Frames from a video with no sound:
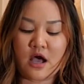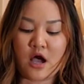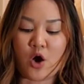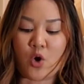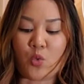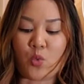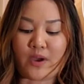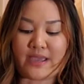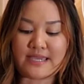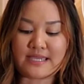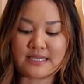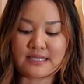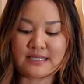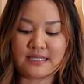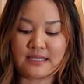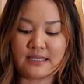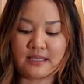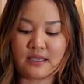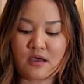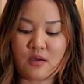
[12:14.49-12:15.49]

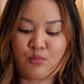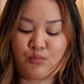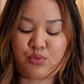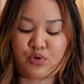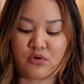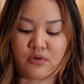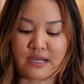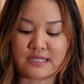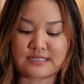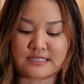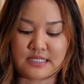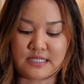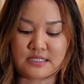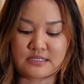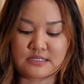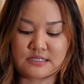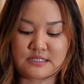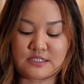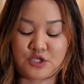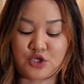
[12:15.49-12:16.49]
Awakening
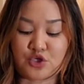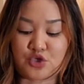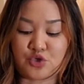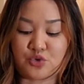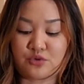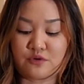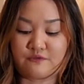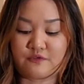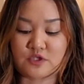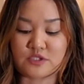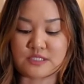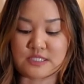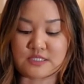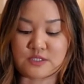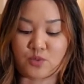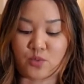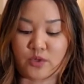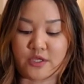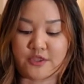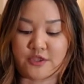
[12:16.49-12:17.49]
presence. The universe is
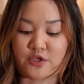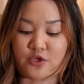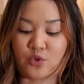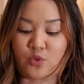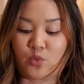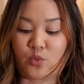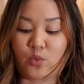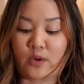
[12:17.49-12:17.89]
with you.